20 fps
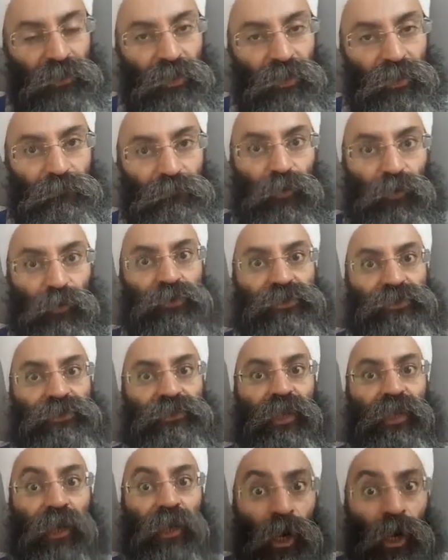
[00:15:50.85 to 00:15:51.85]
because they
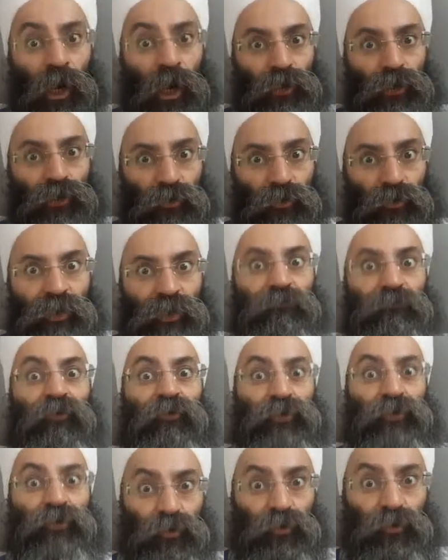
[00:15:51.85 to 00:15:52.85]
can't do that
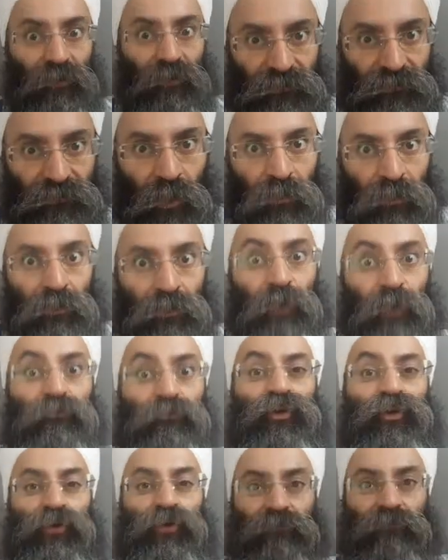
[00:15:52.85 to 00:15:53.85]
what you have done, what
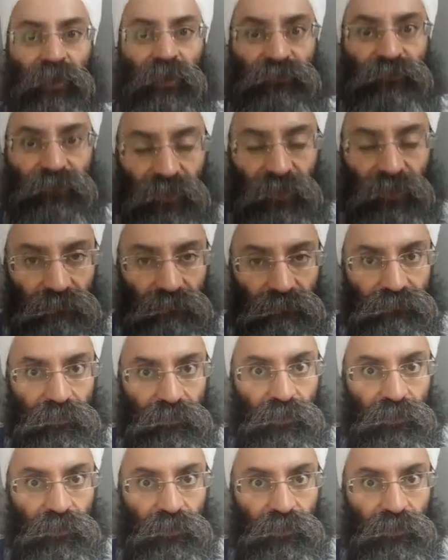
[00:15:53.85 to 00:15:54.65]
you have achieved.